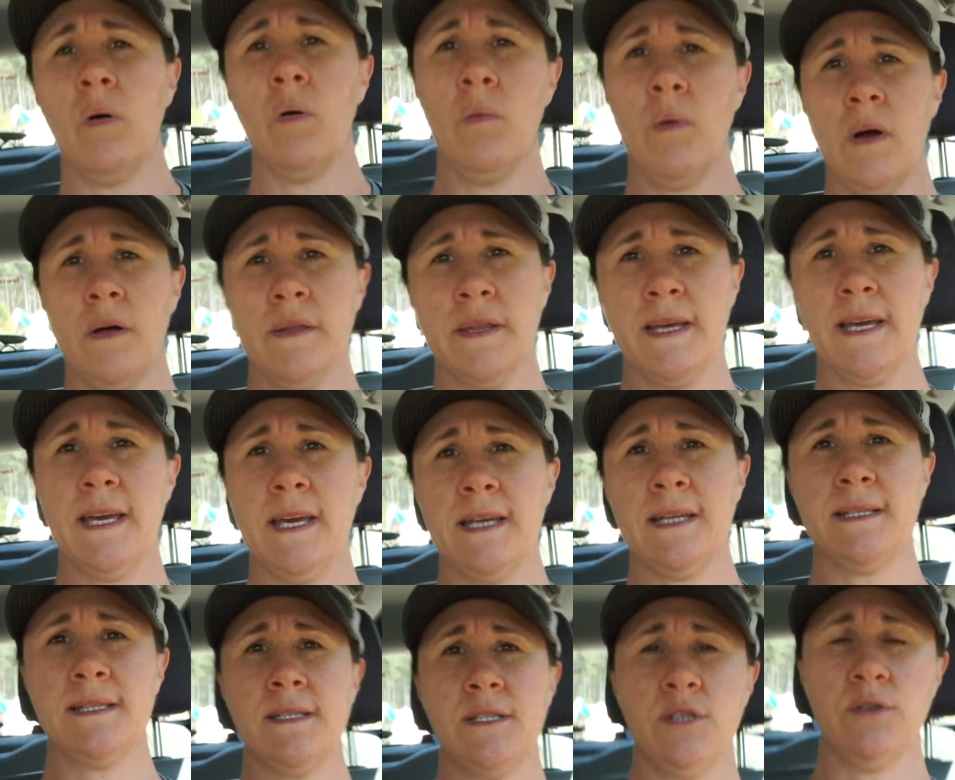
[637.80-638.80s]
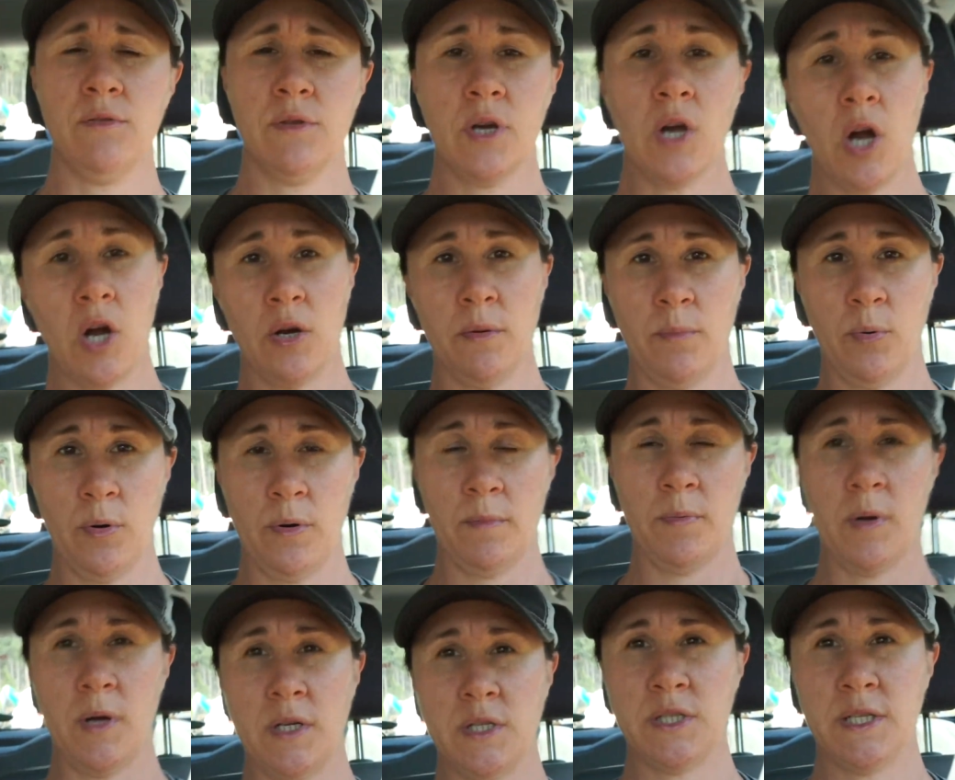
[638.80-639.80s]
While the kids do the cardboard
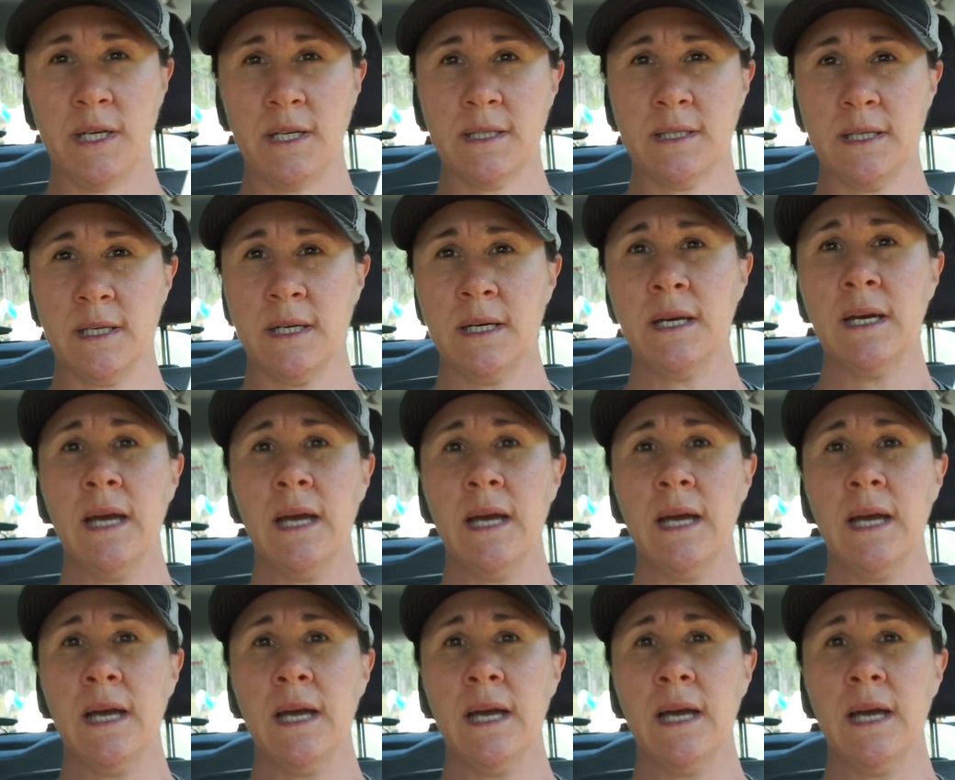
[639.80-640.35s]
project,